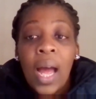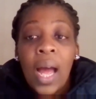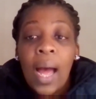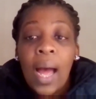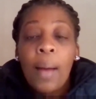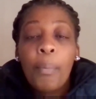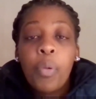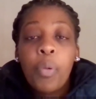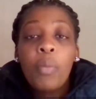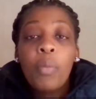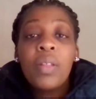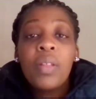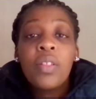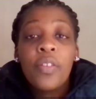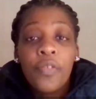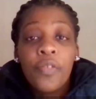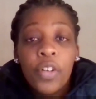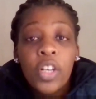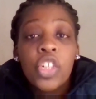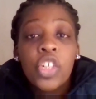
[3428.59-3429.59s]
I'm probably
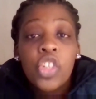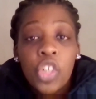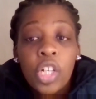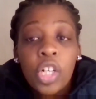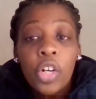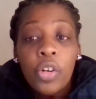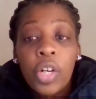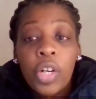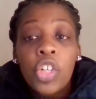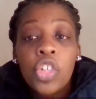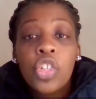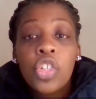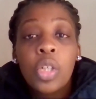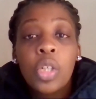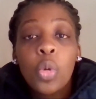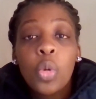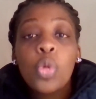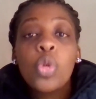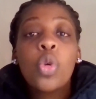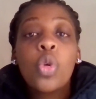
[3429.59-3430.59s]
the first
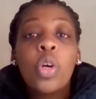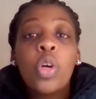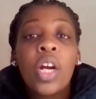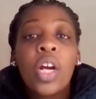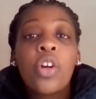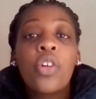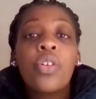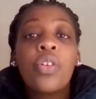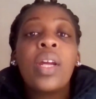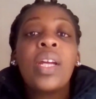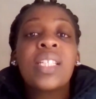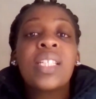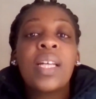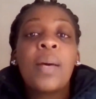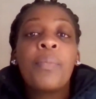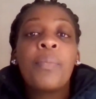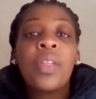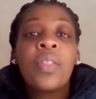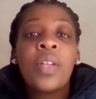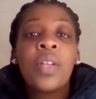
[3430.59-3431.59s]
generation who's going to create
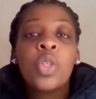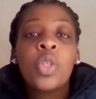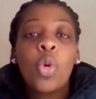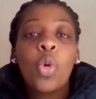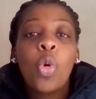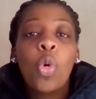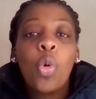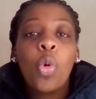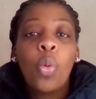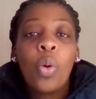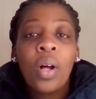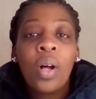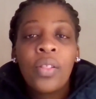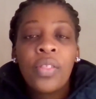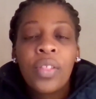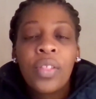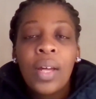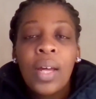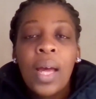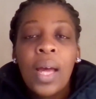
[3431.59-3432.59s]
something that you call wealth.
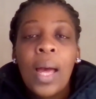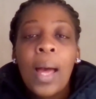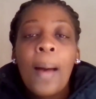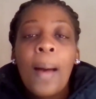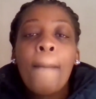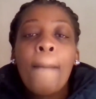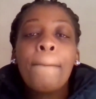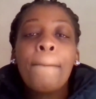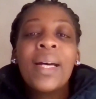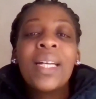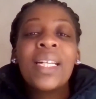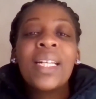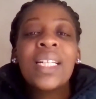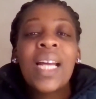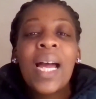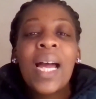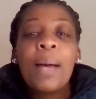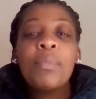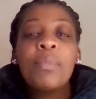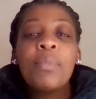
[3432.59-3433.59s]
But
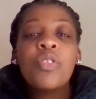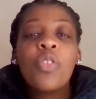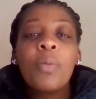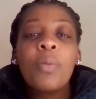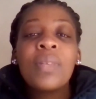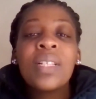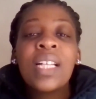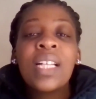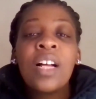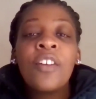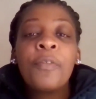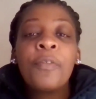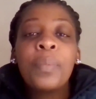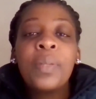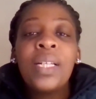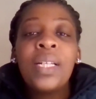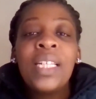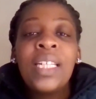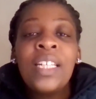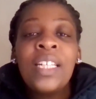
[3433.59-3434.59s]
it comes from self
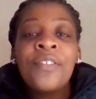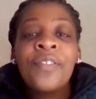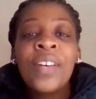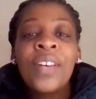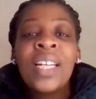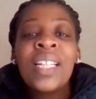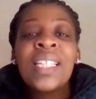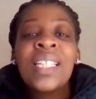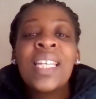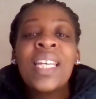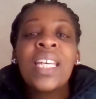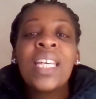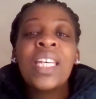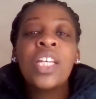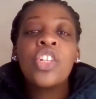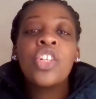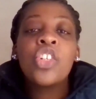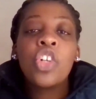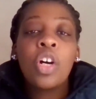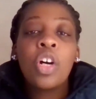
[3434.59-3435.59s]
belief and
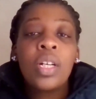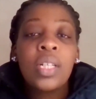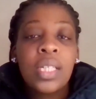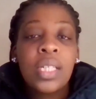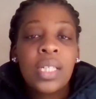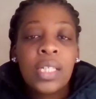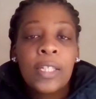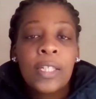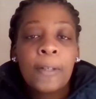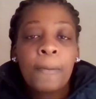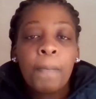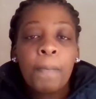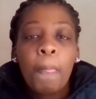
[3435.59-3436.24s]
taking chances.